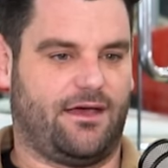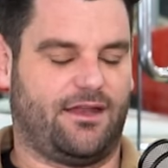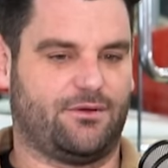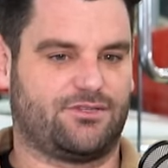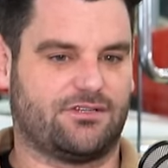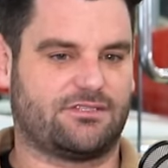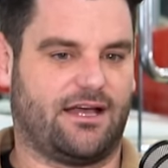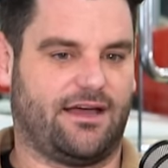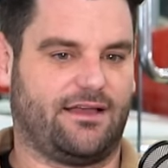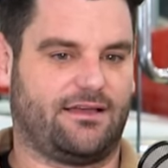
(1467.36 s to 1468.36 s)
it was just
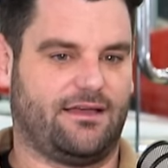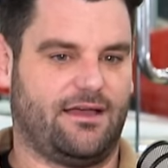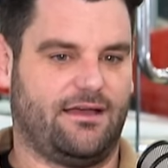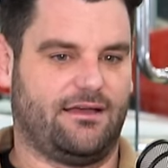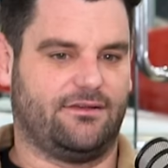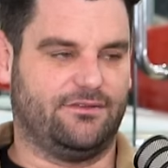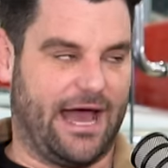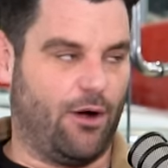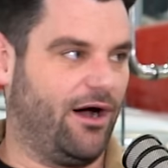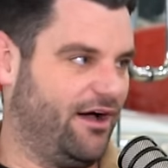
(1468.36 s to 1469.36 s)
like,
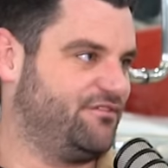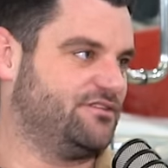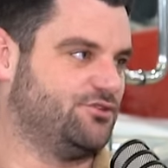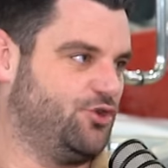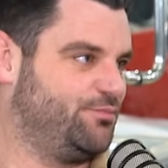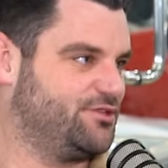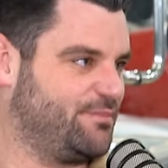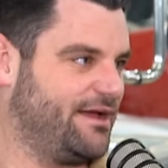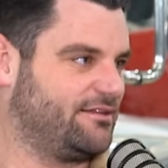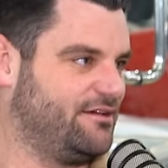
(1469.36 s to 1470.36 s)
now I have this new
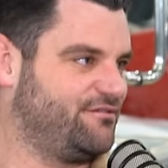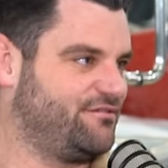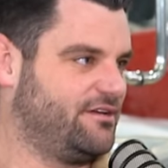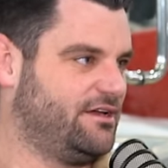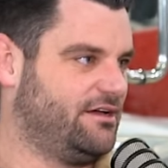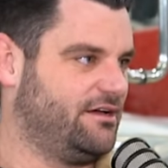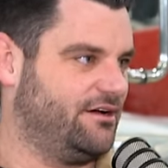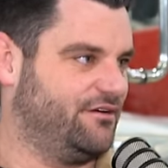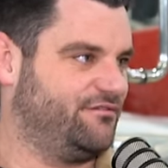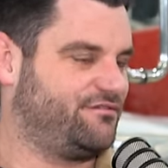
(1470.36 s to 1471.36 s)
perspective
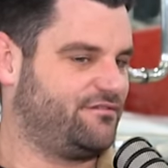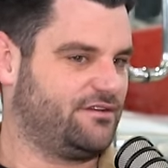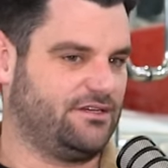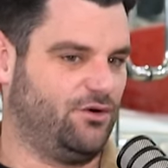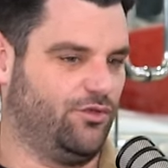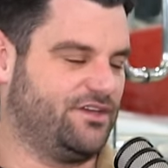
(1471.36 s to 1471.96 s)
of all